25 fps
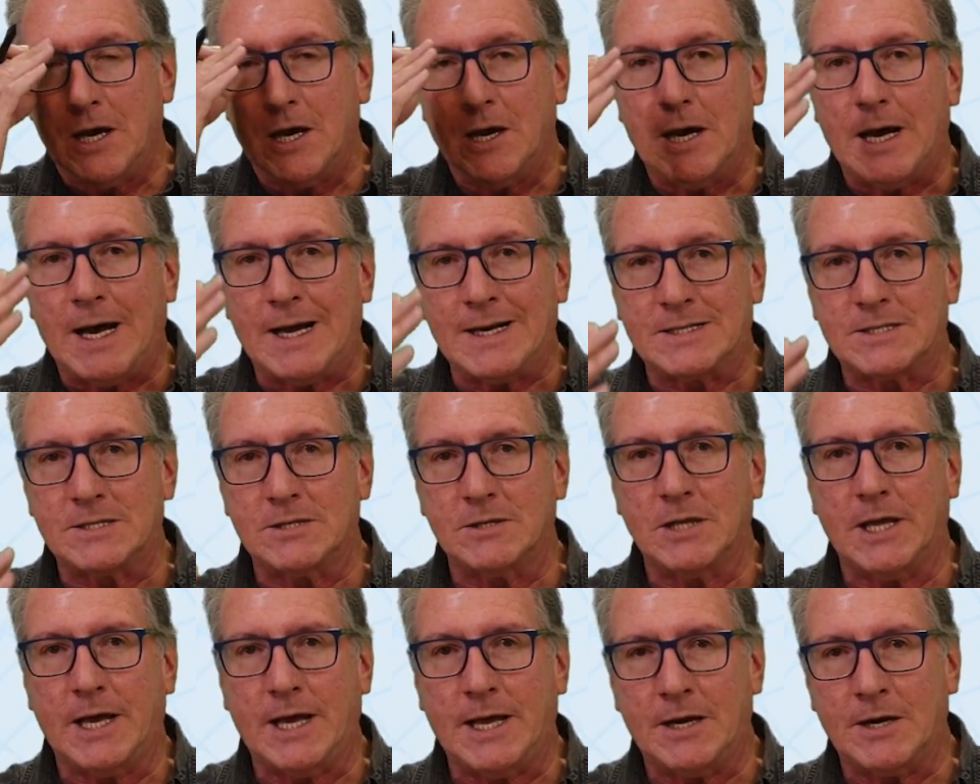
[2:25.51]

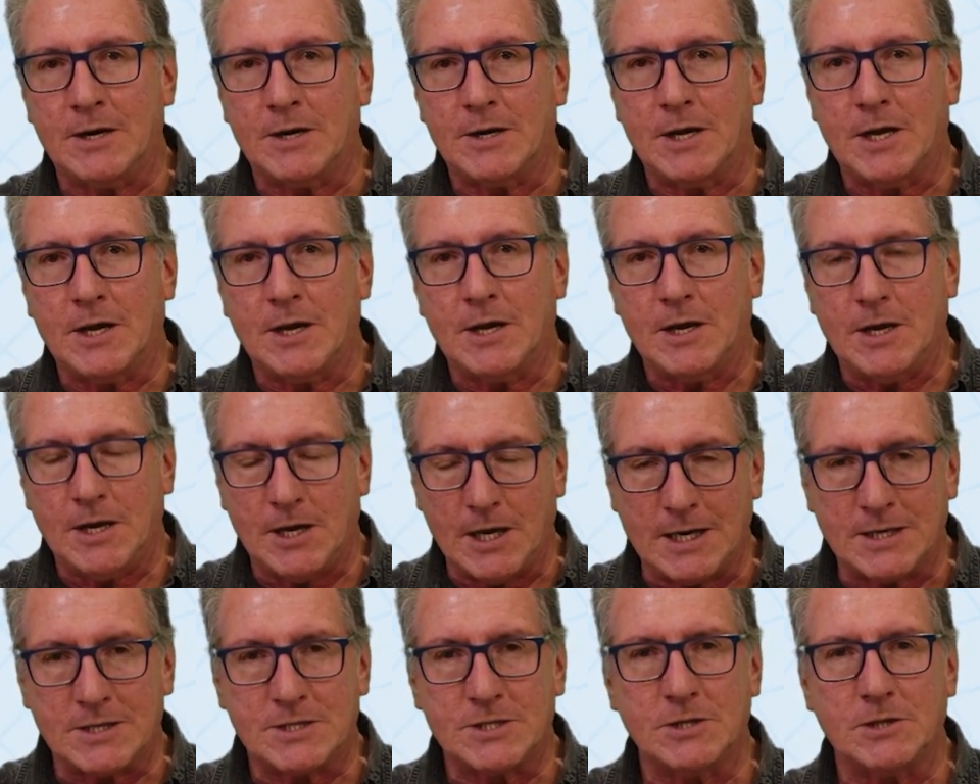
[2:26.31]

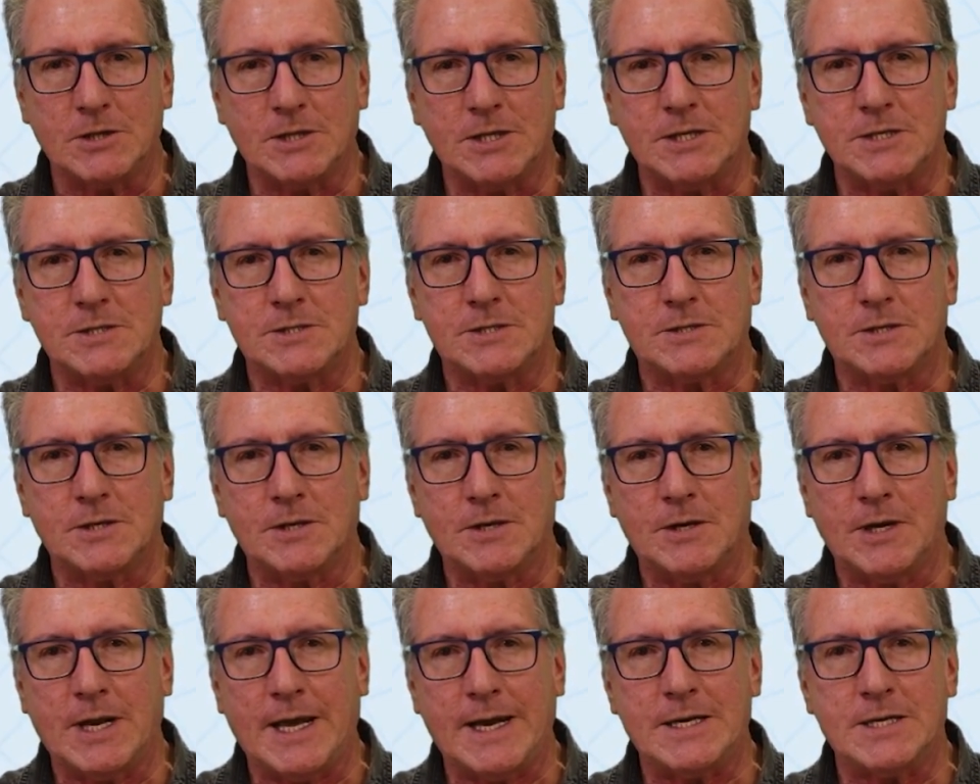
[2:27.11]
Until these
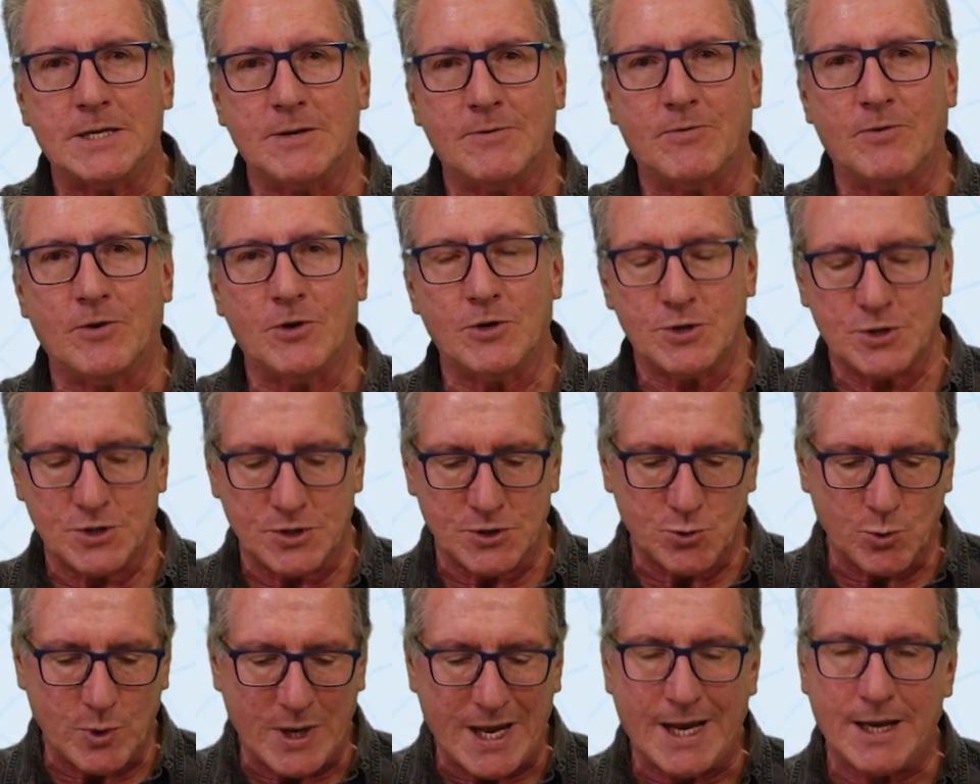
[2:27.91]
later
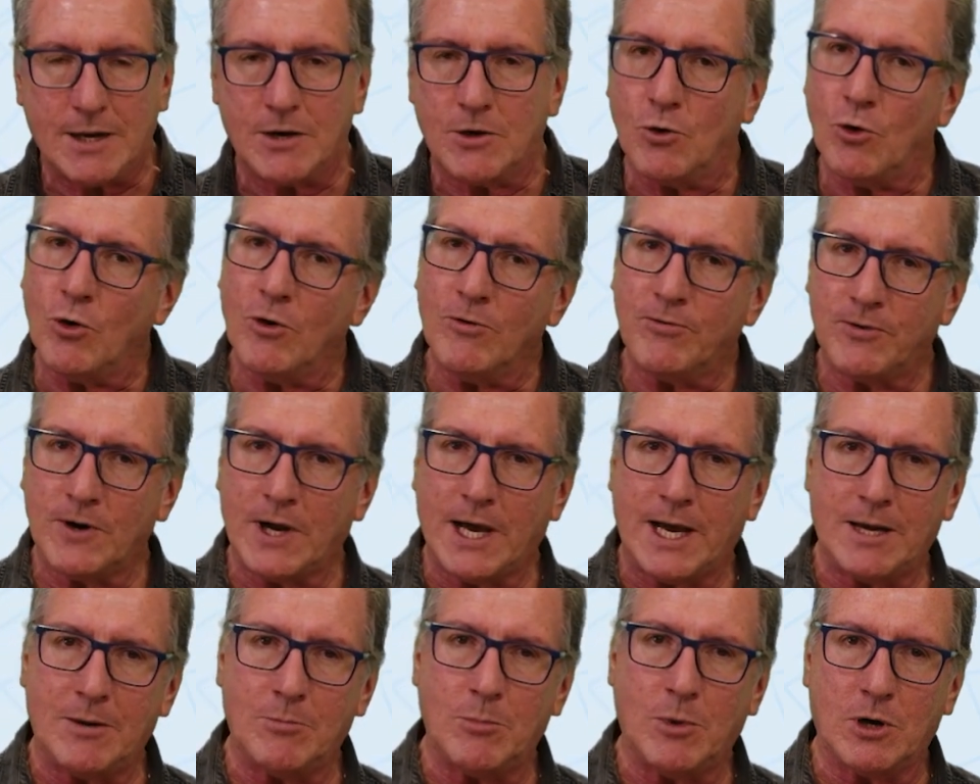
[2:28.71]
versions, we had
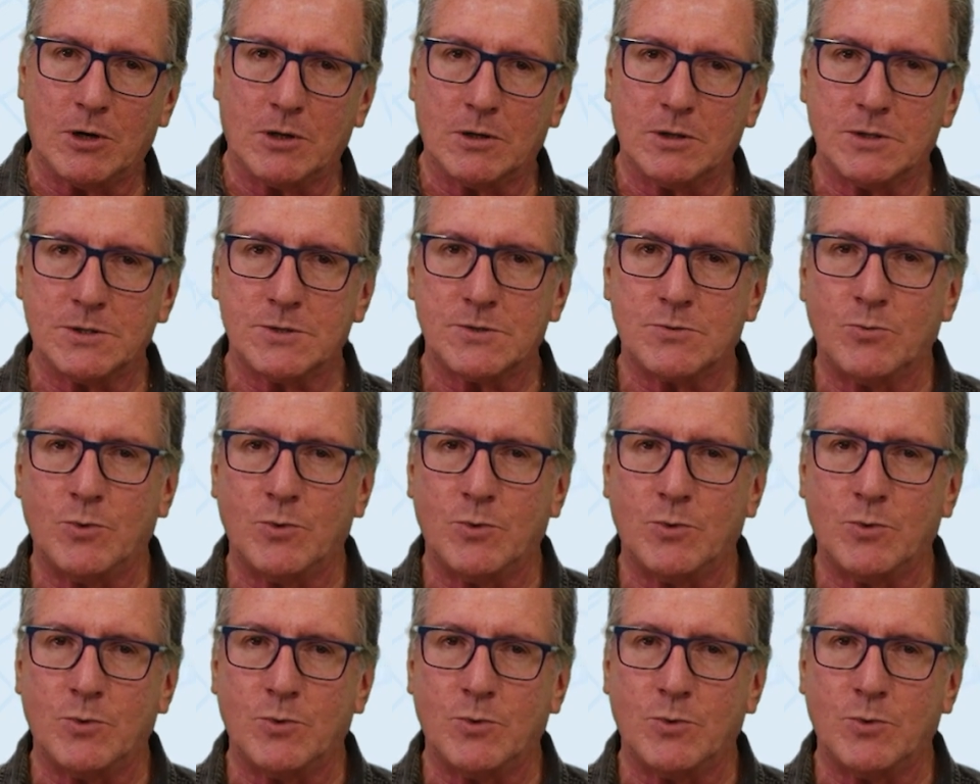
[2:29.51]
offline models.